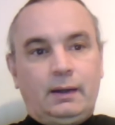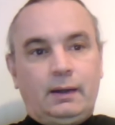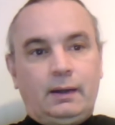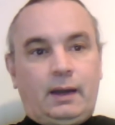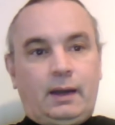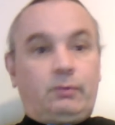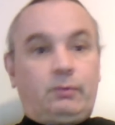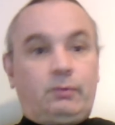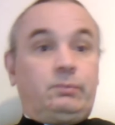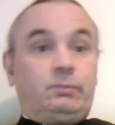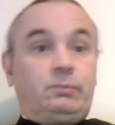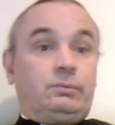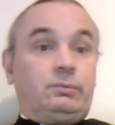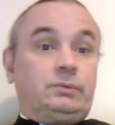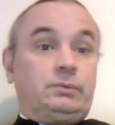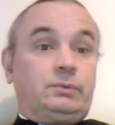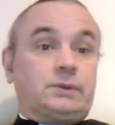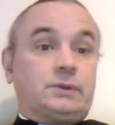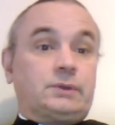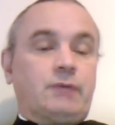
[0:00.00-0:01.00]
I
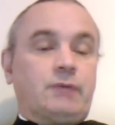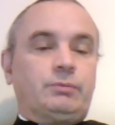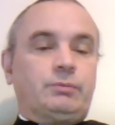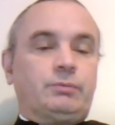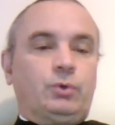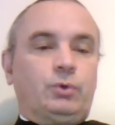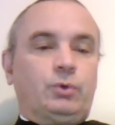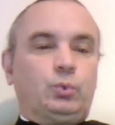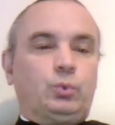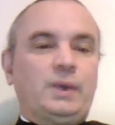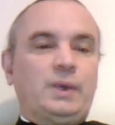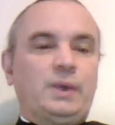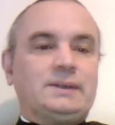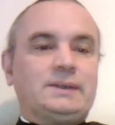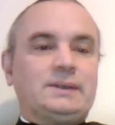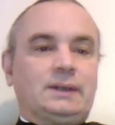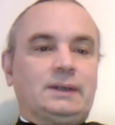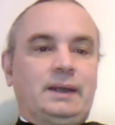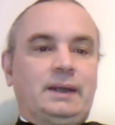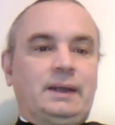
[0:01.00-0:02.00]
discovered more
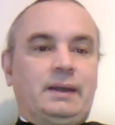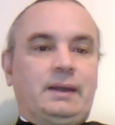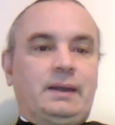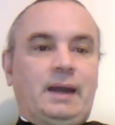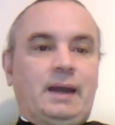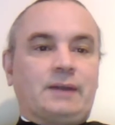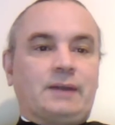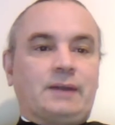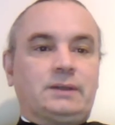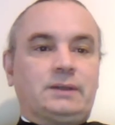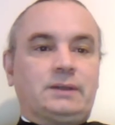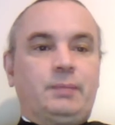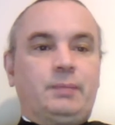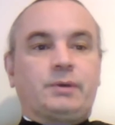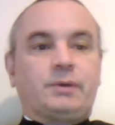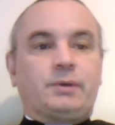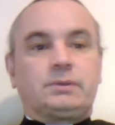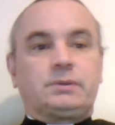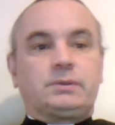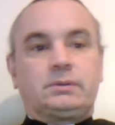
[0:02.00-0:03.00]
recently that actually
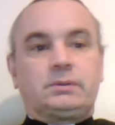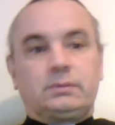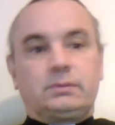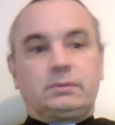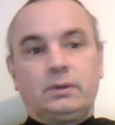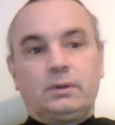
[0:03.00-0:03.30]
amongst